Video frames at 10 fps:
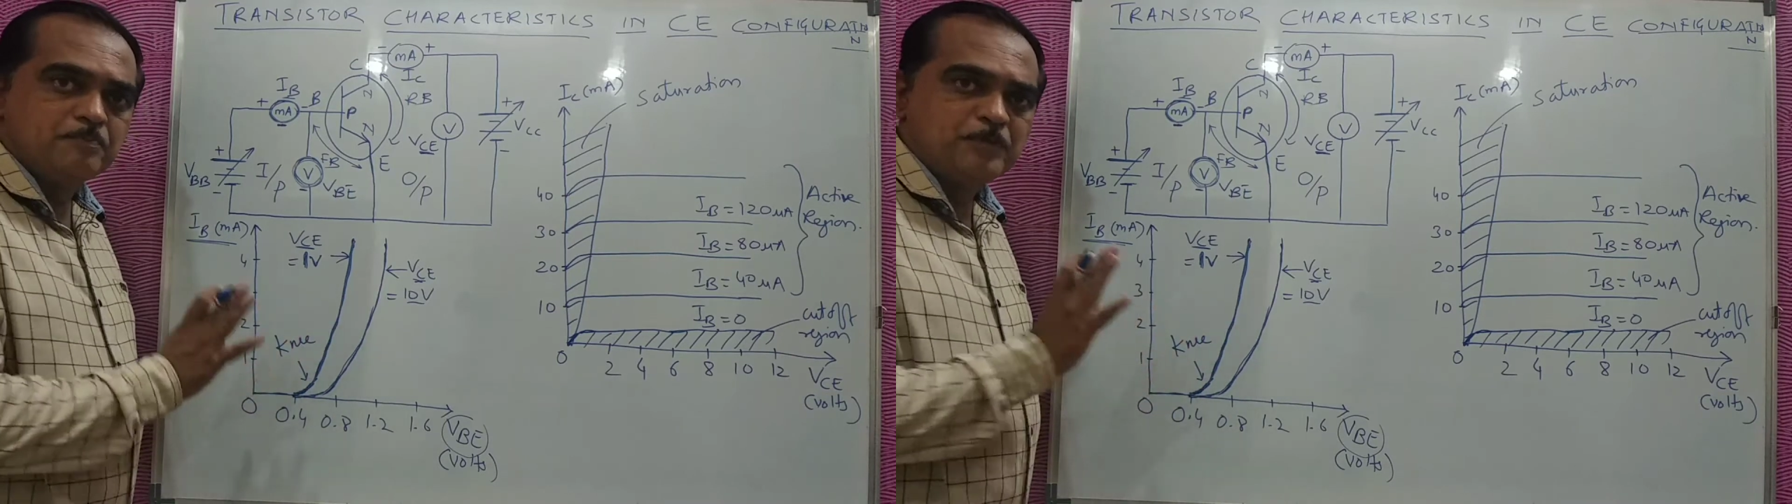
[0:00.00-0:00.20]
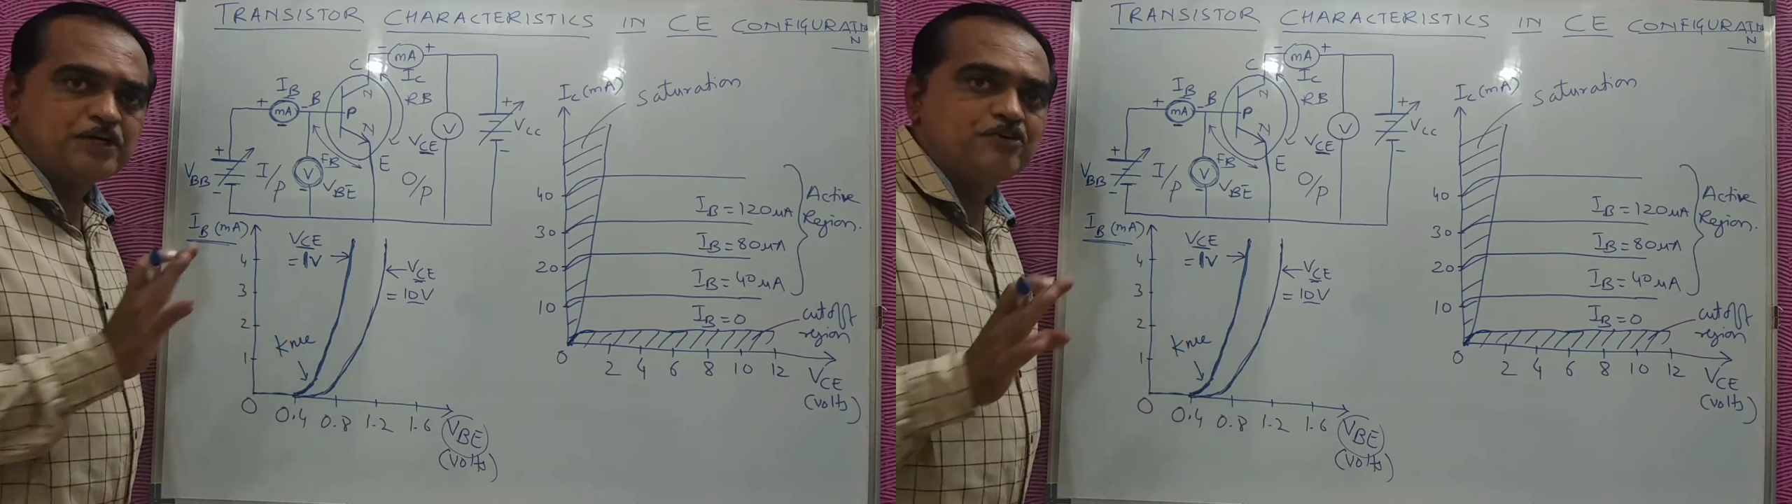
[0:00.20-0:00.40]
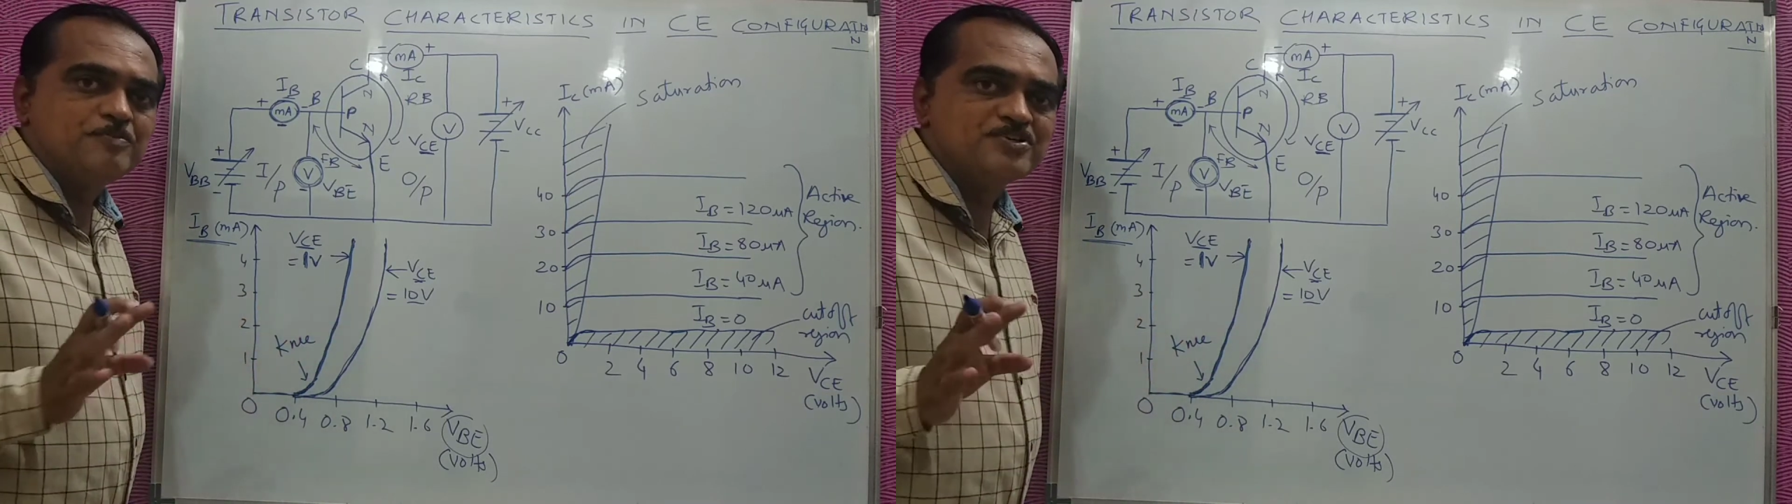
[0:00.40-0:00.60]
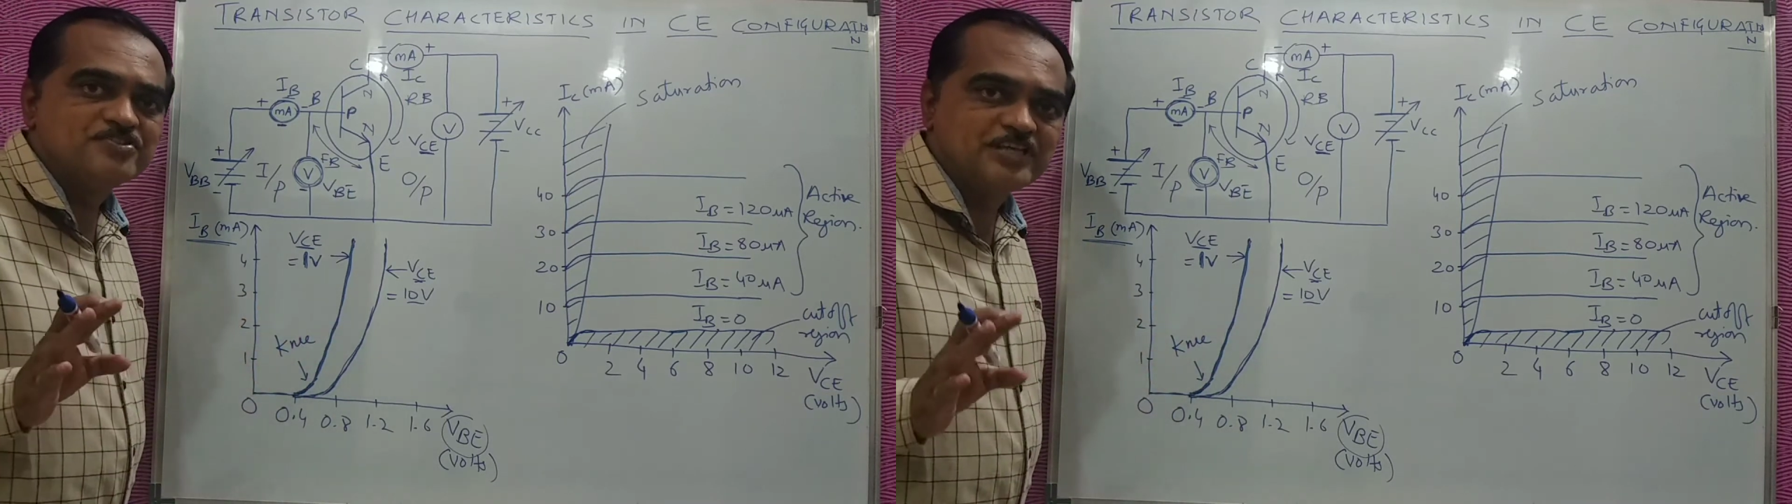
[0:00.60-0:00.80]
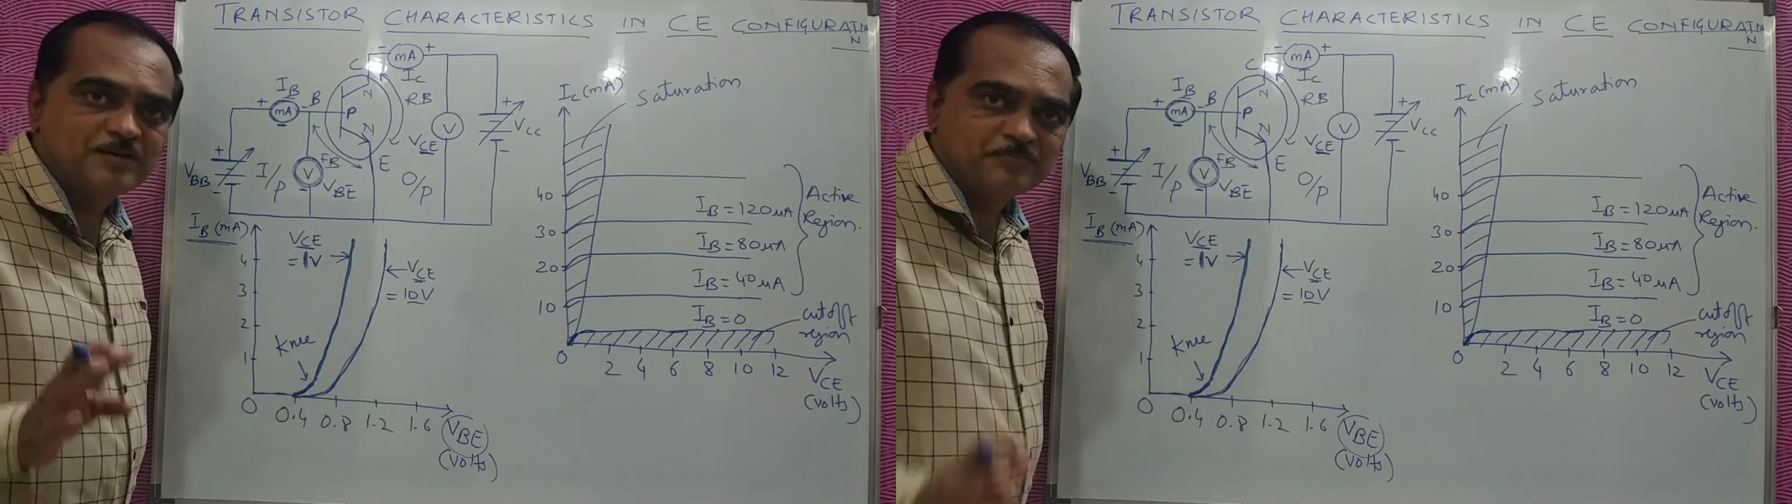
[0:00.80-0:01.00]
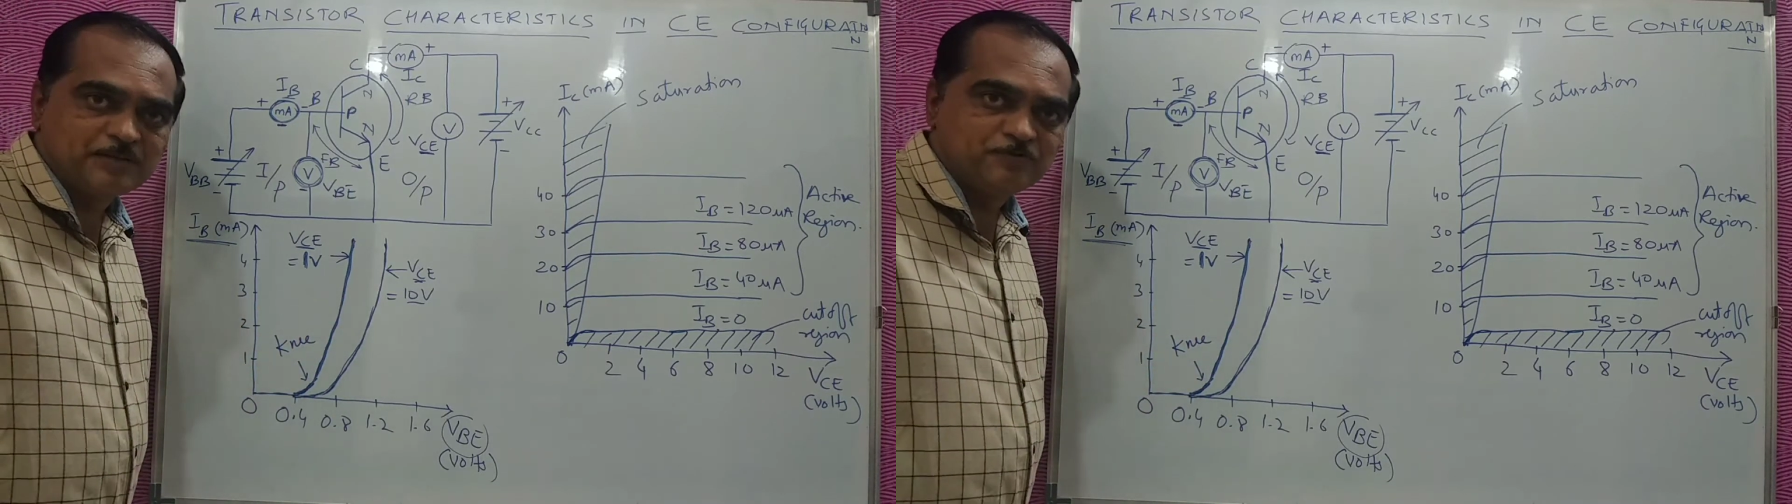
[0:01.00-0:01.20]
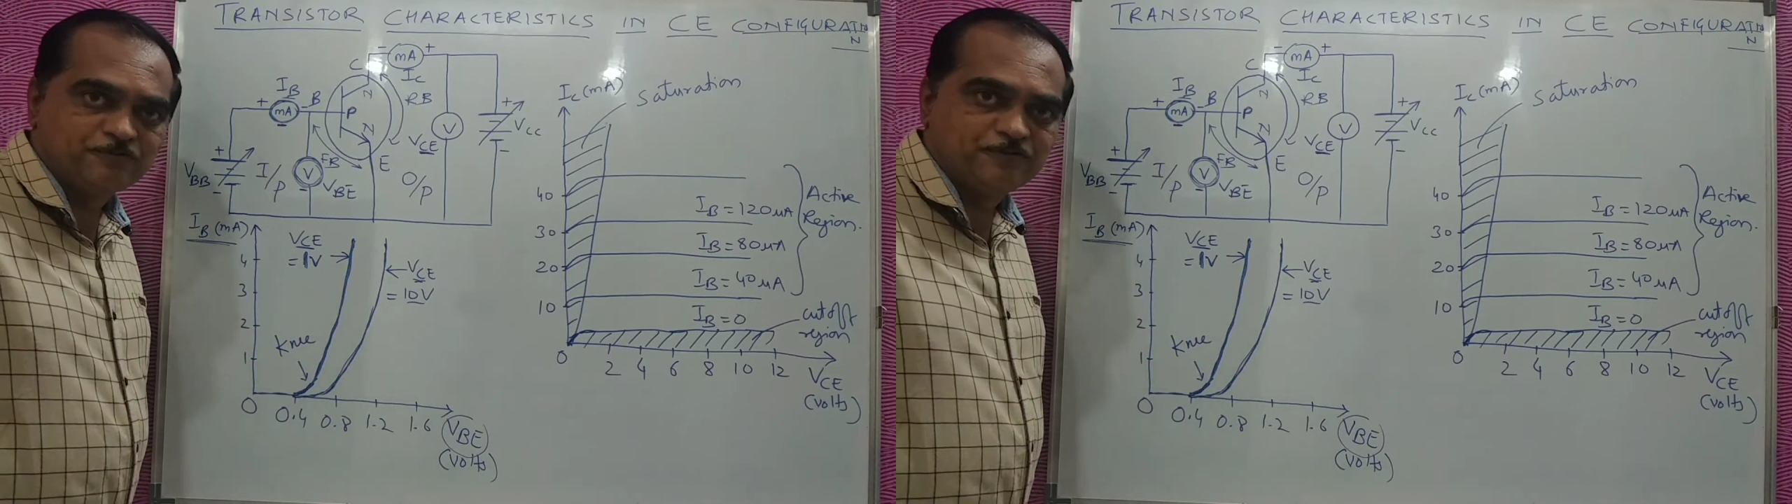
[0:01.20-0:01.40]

but it will be the same type of